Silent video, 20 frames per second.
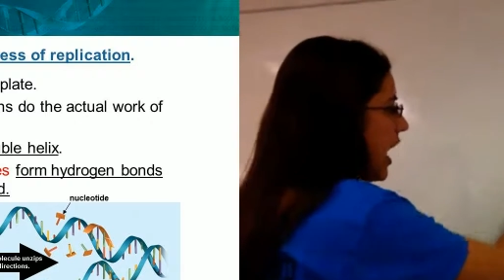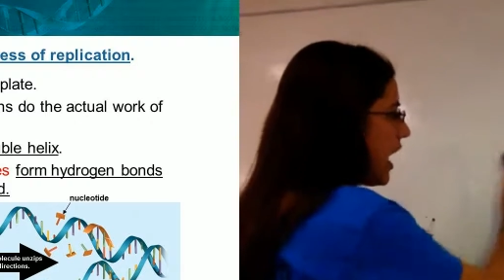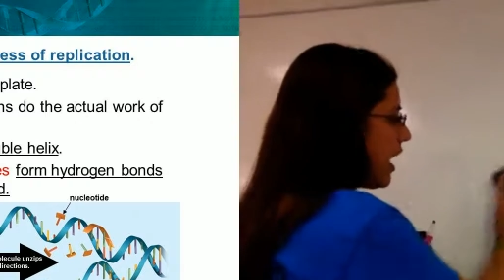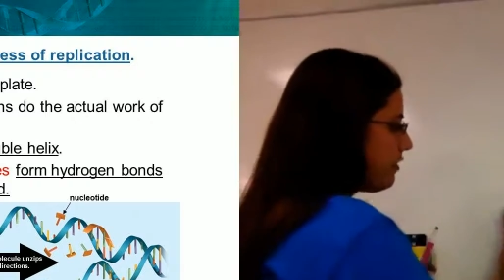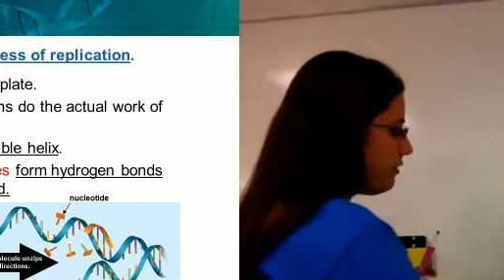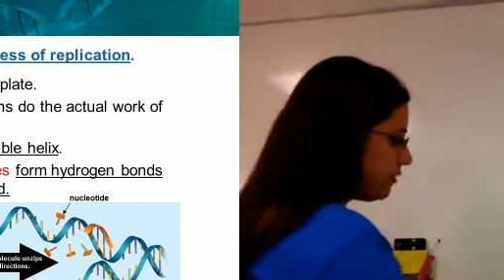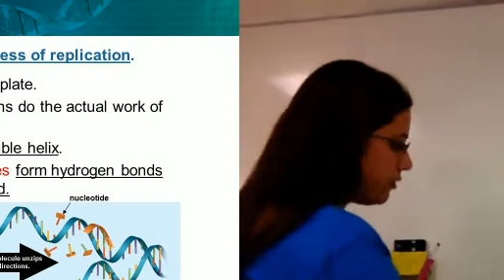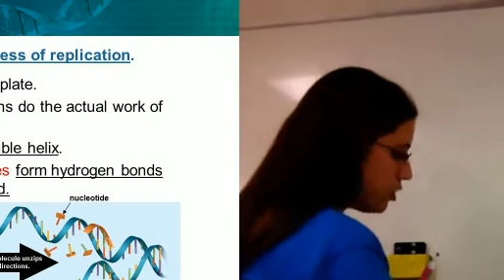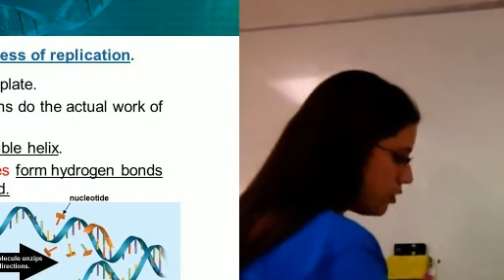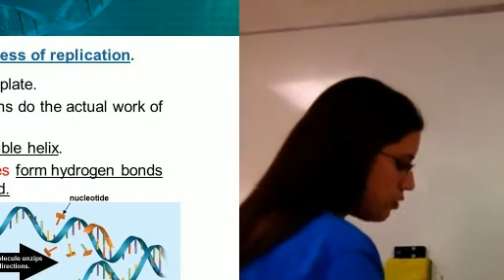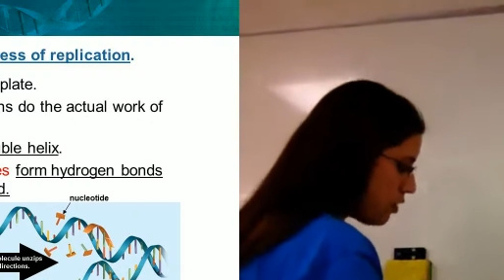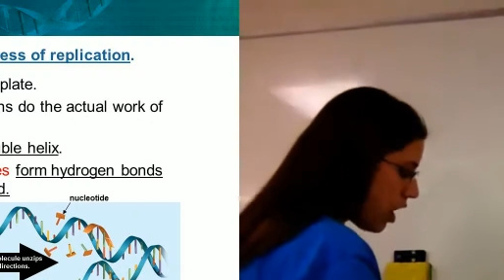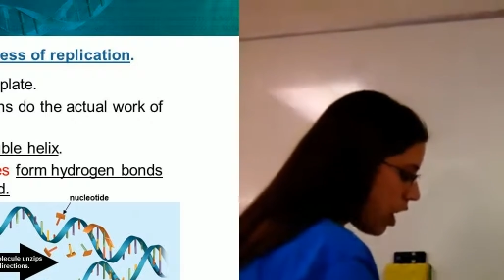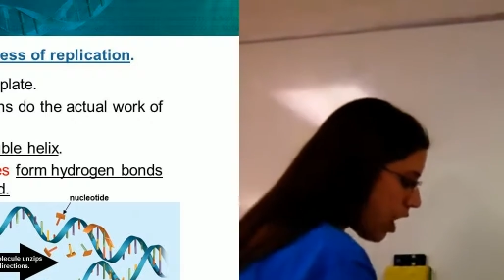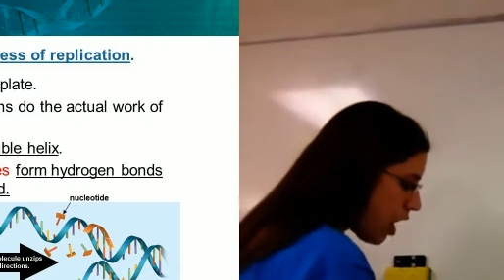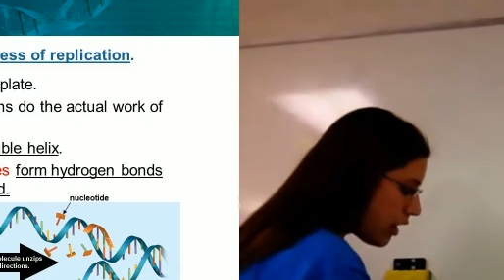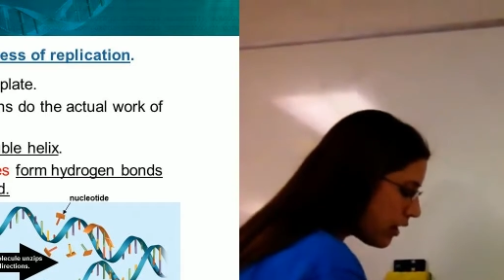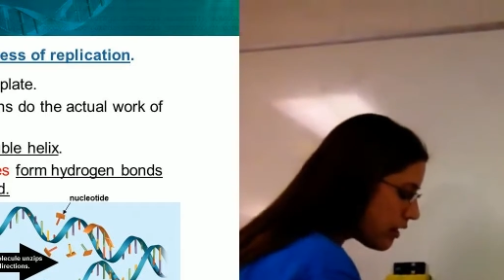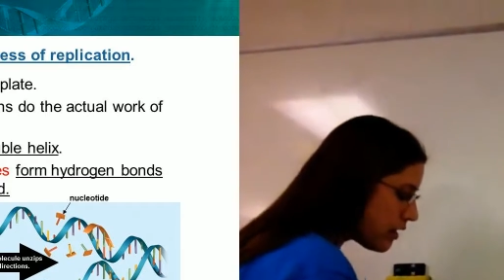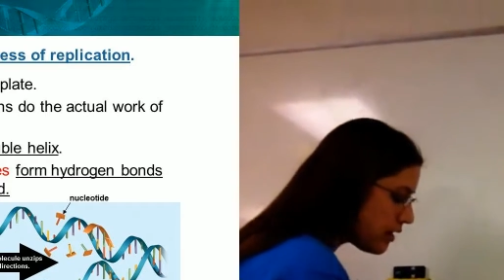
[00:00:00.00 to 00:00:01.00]
have to
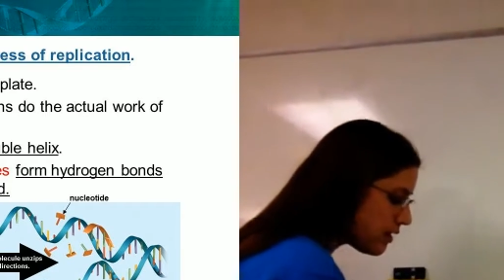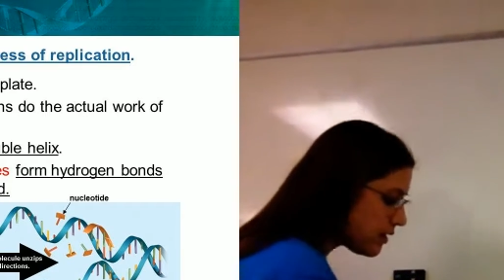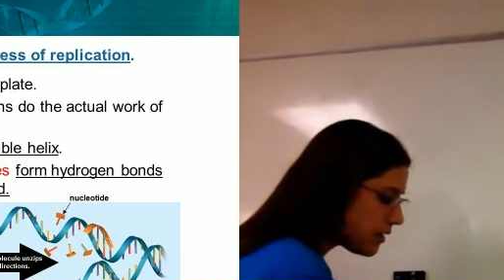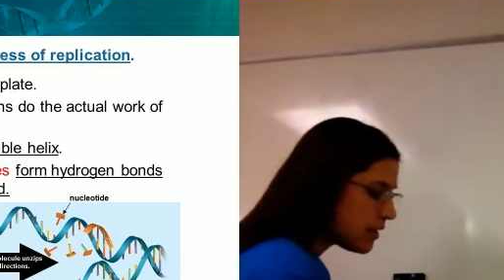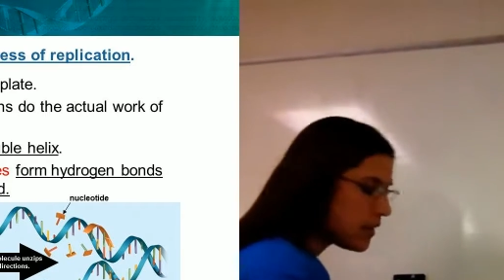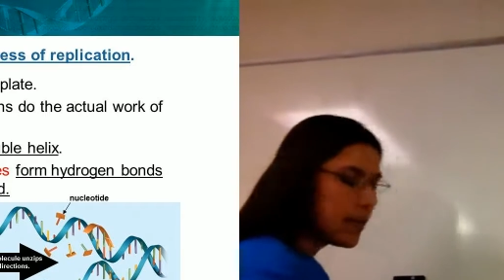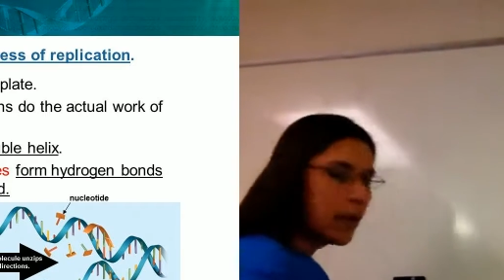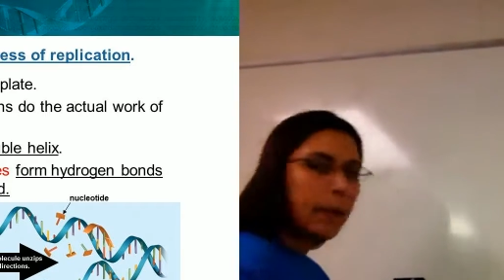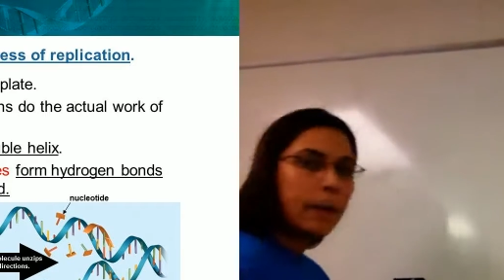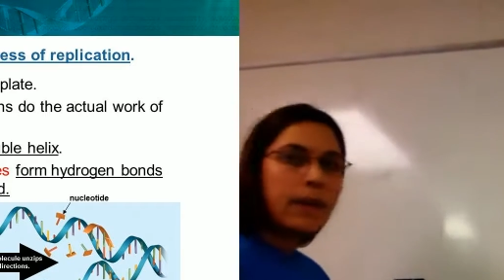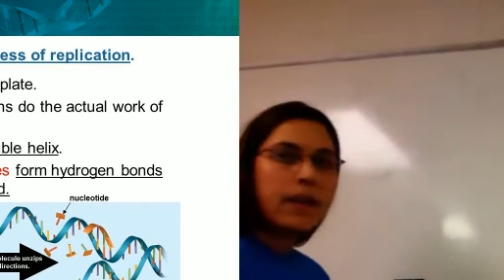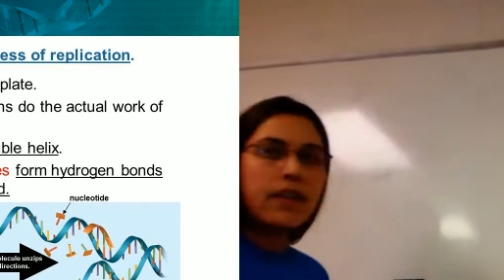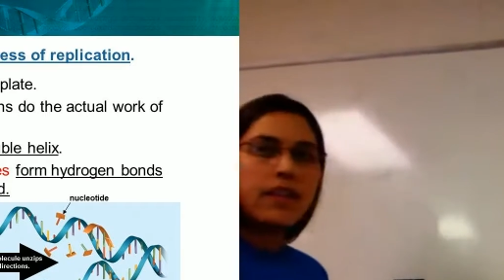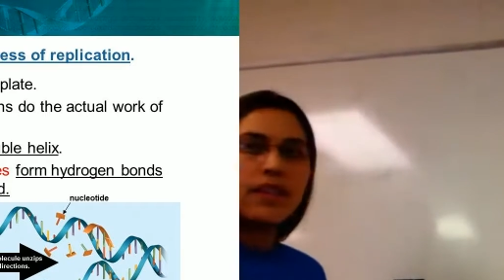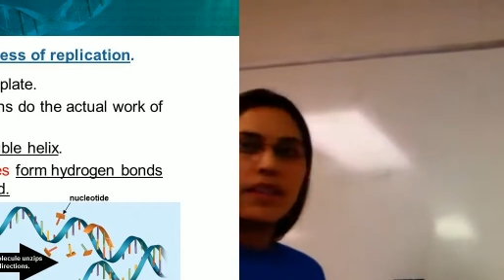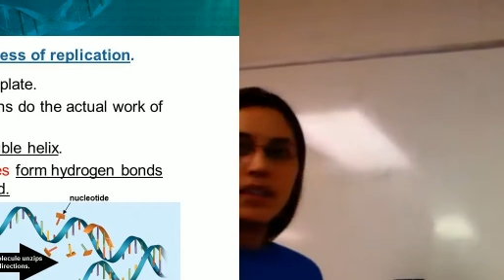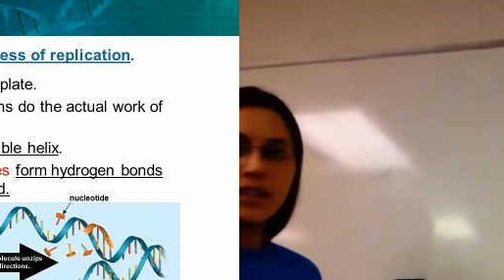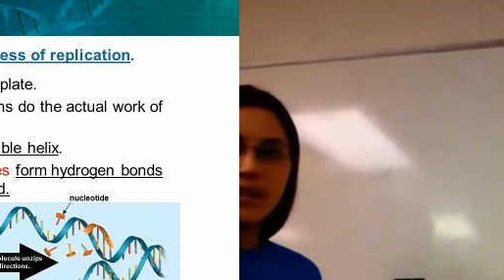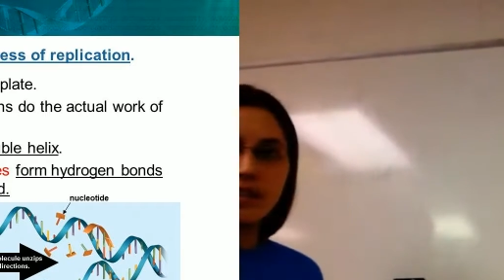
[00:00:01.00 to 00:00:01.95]
unzip the